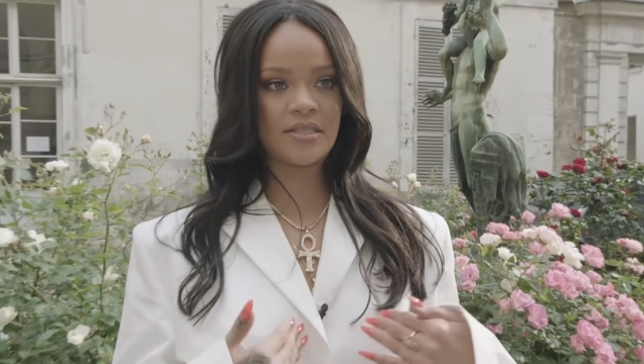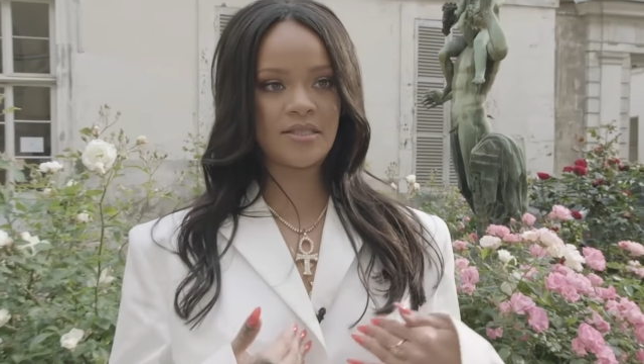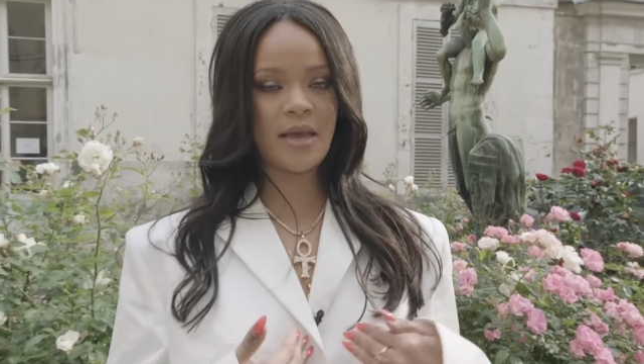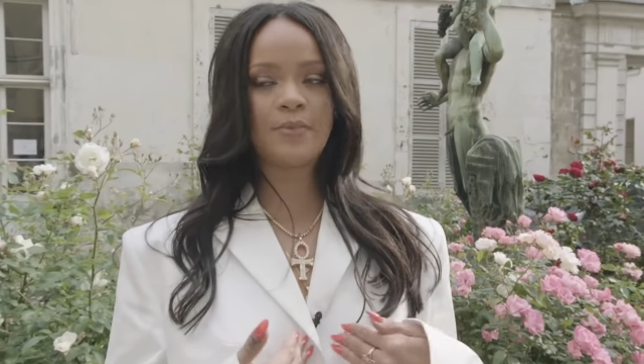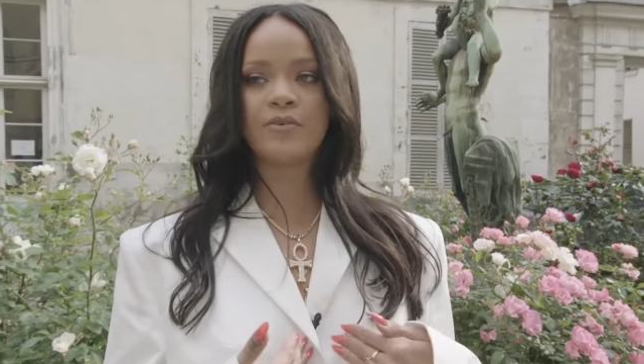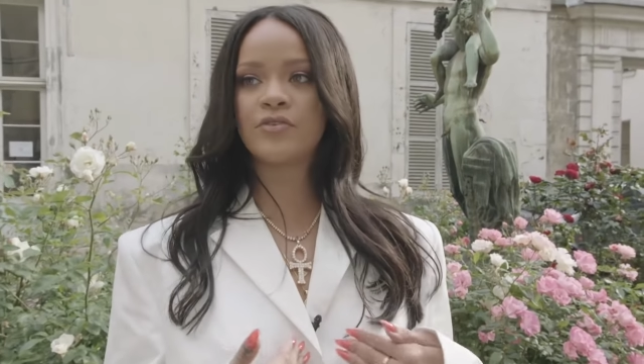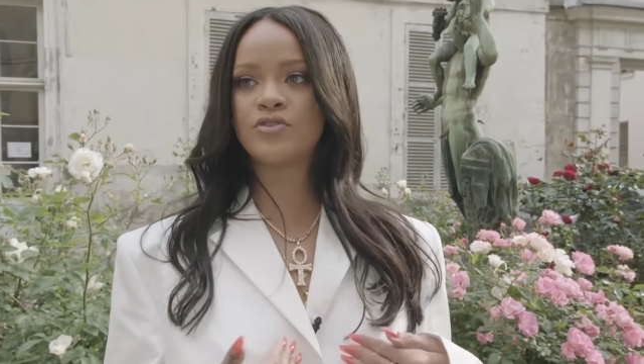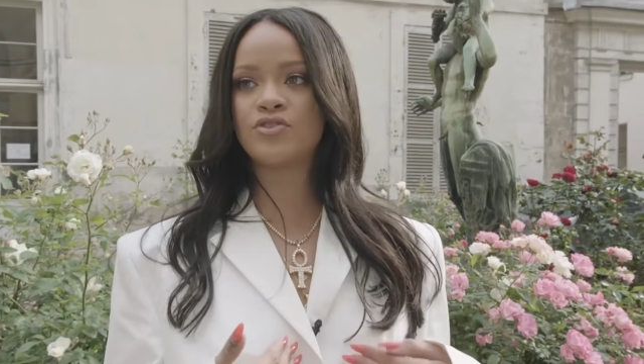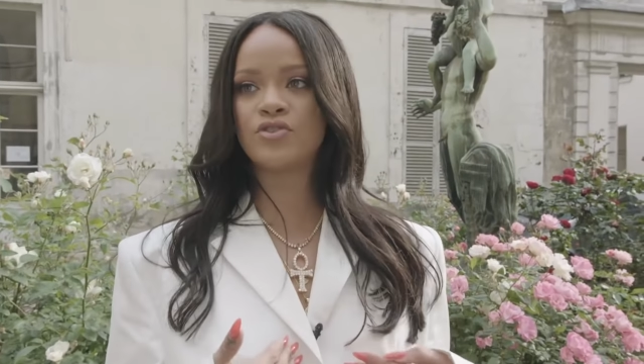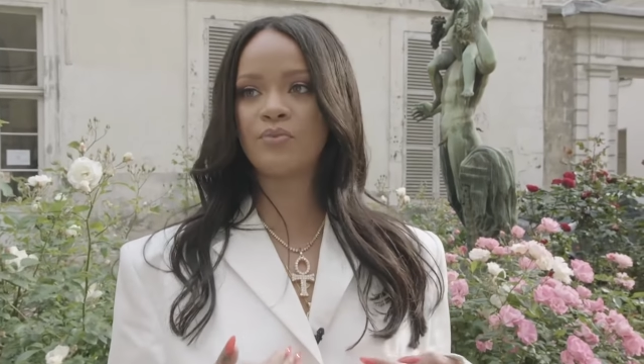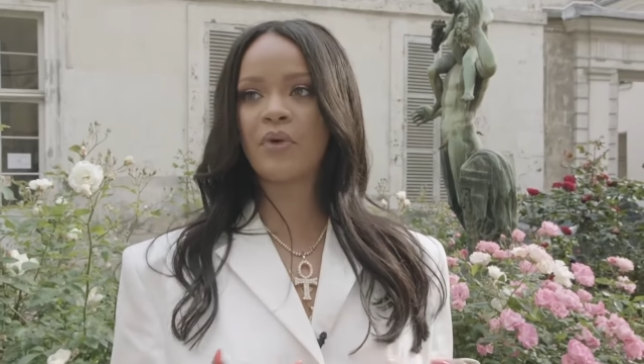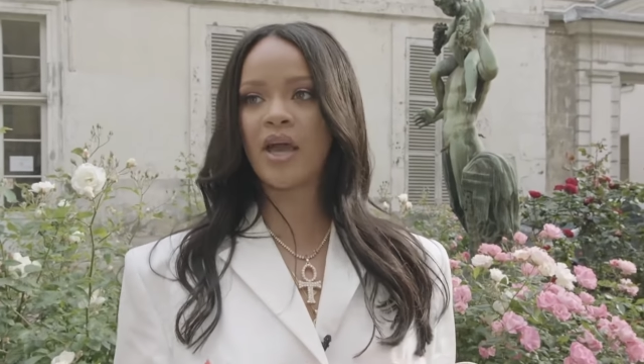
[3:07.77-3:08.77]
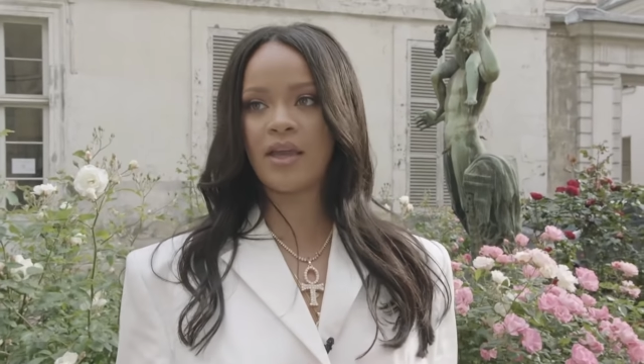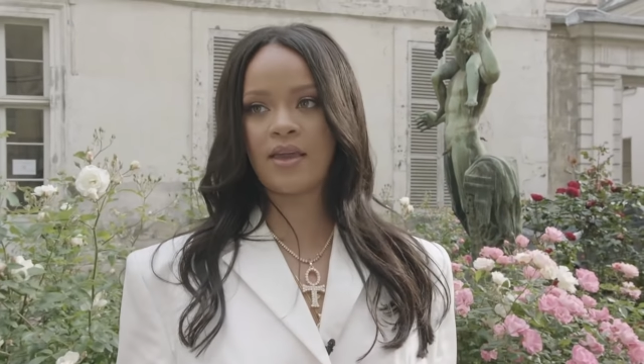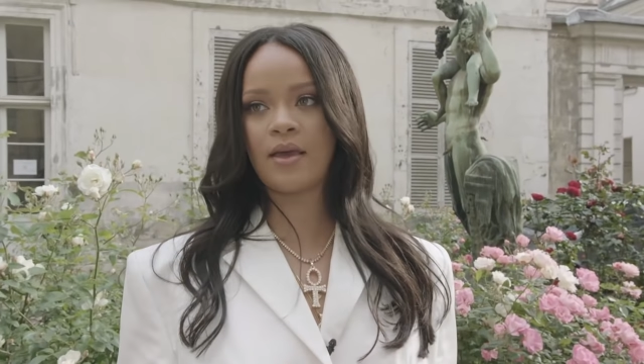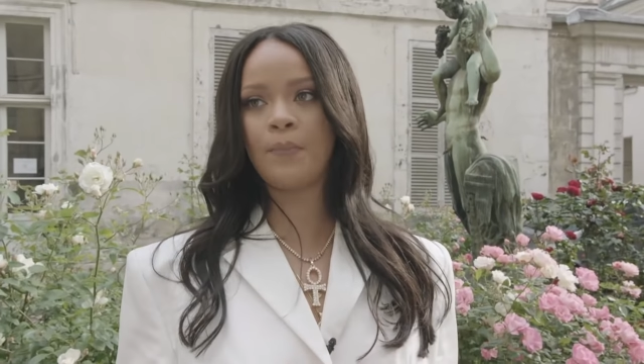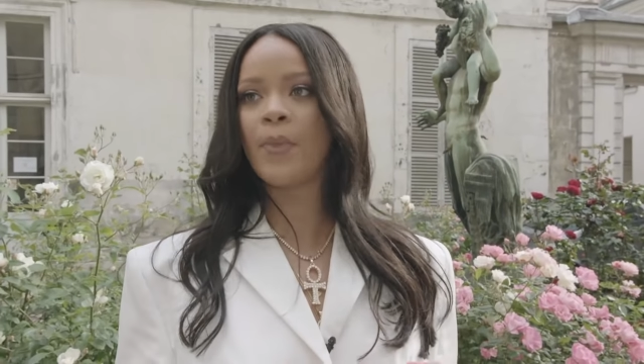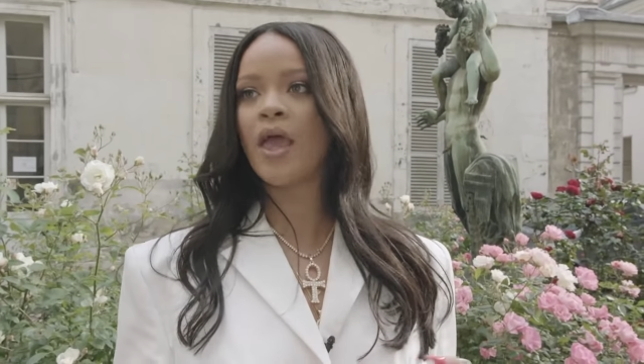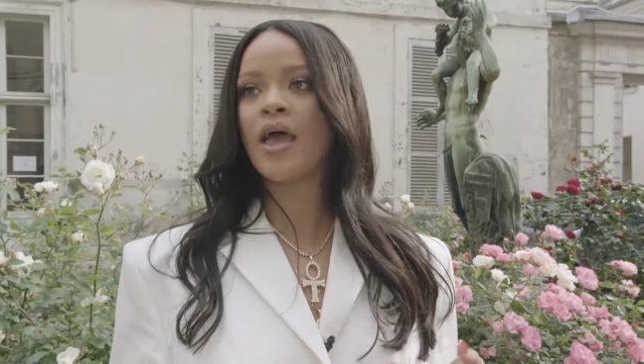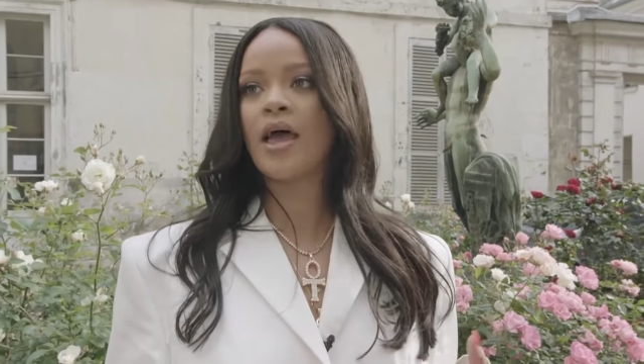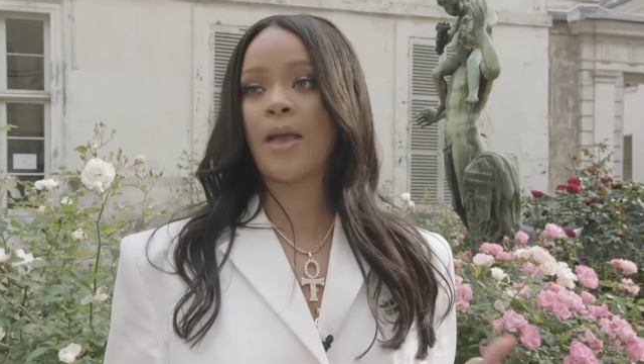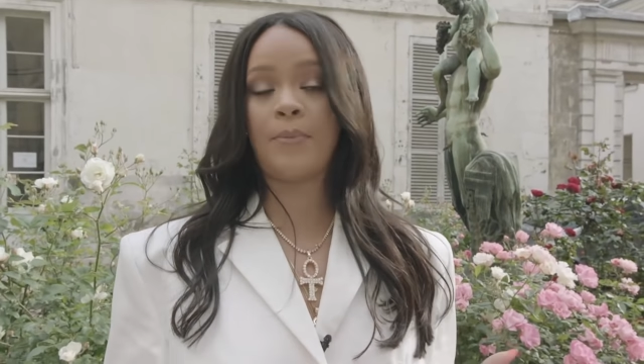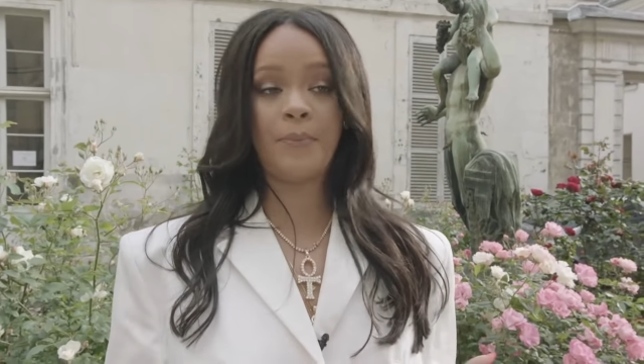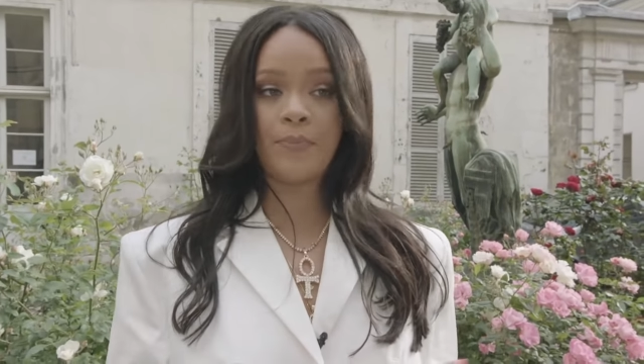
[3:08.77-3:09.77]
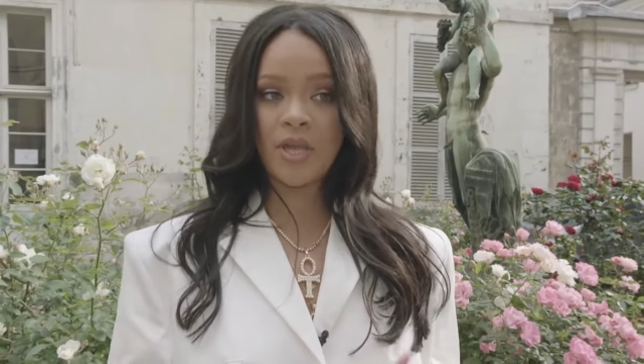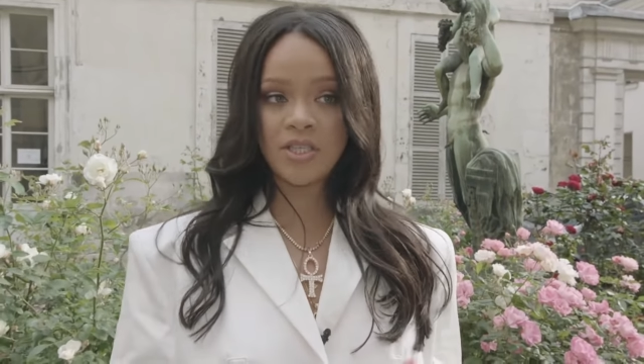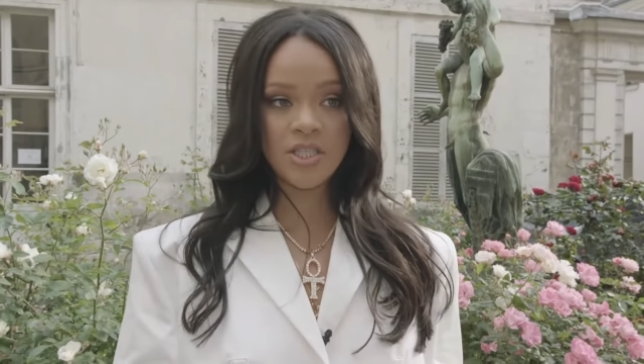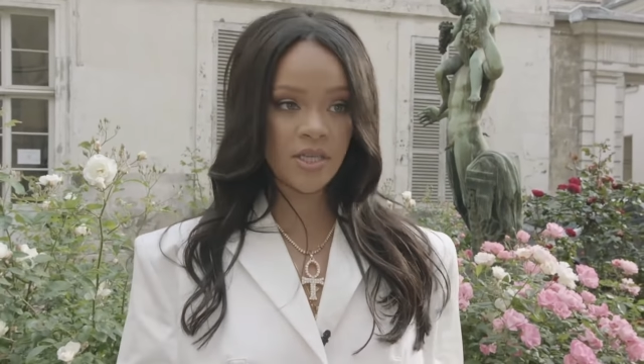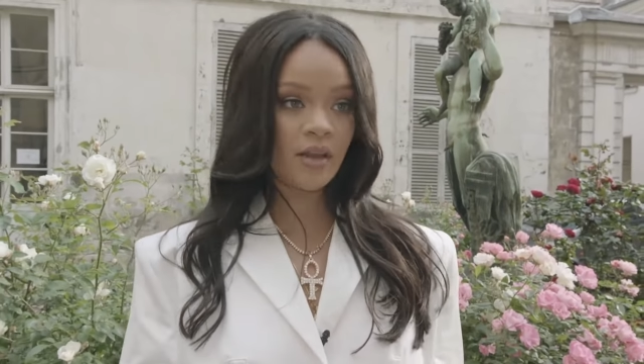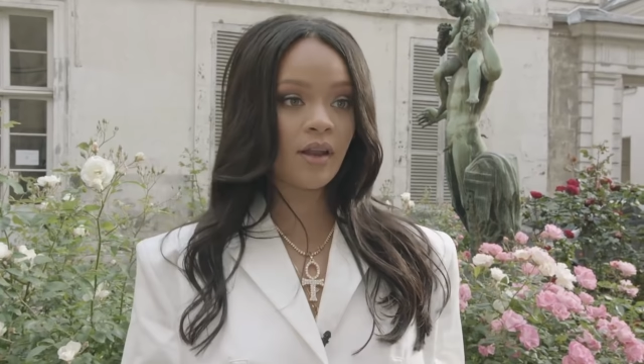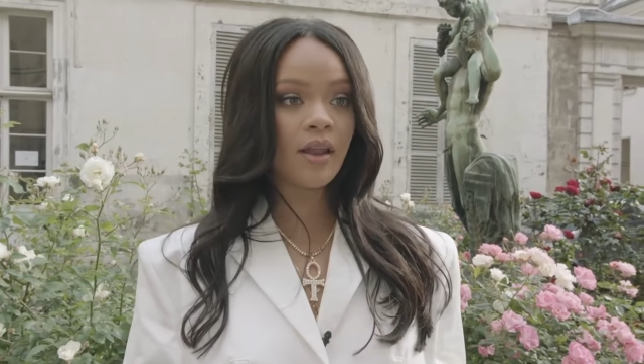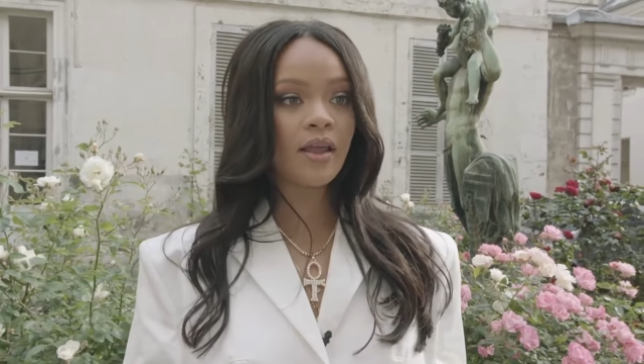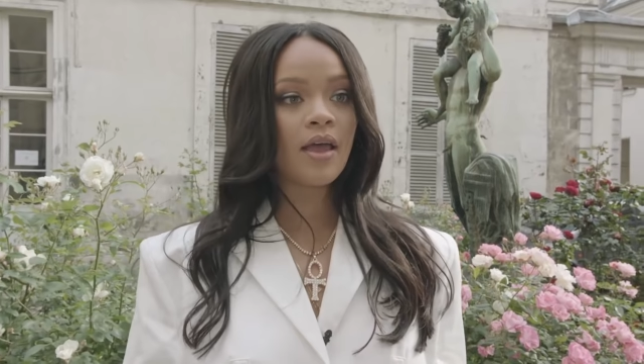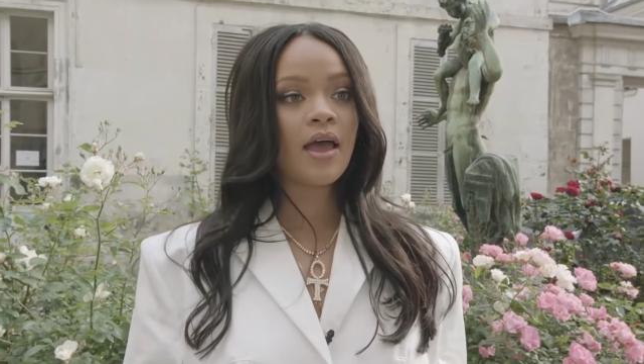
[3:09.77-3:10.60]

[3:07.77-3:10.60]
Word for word: the type of consumer I am, I'm impatient.